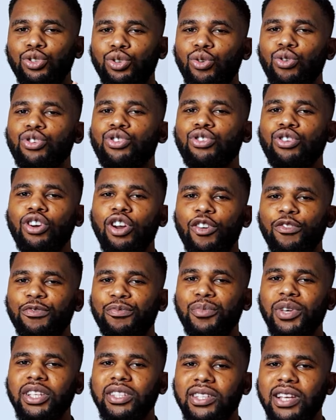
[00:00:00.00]
do you
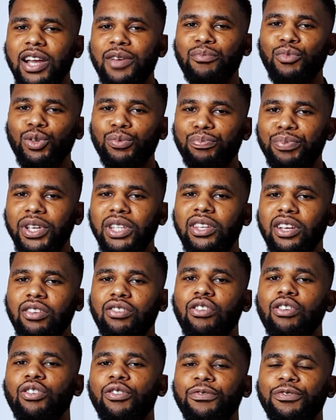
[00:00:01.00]
love me, Simon Peter,
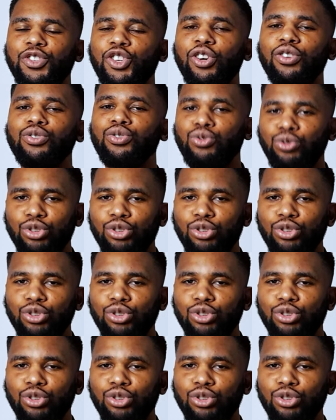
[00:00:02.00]
son of John?